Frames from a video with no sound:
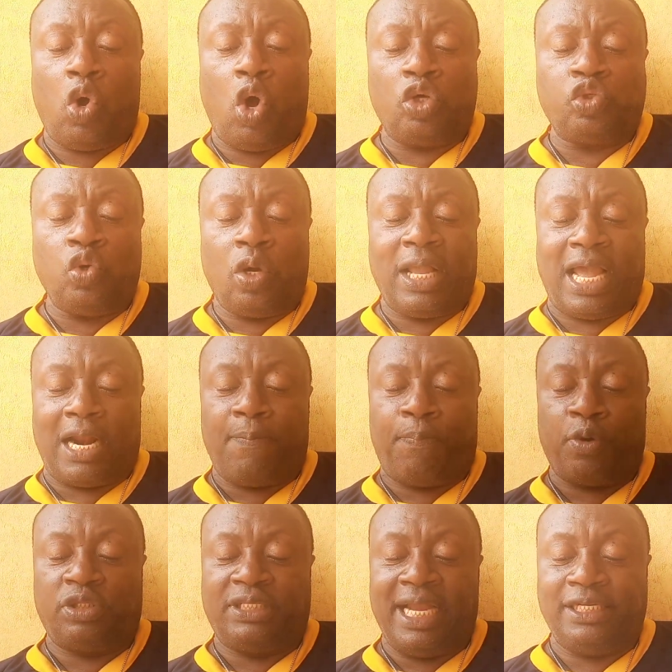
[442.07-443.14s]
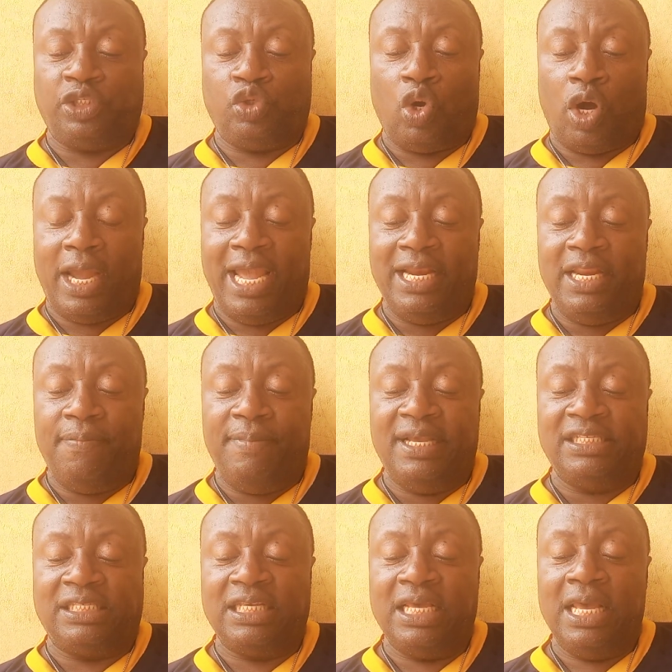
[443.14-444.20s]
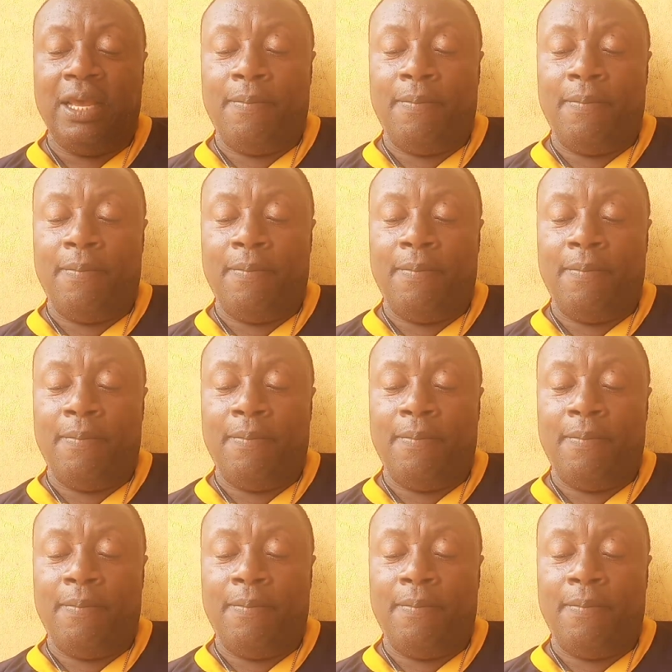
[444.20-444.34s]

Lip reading: also can protect your enemies,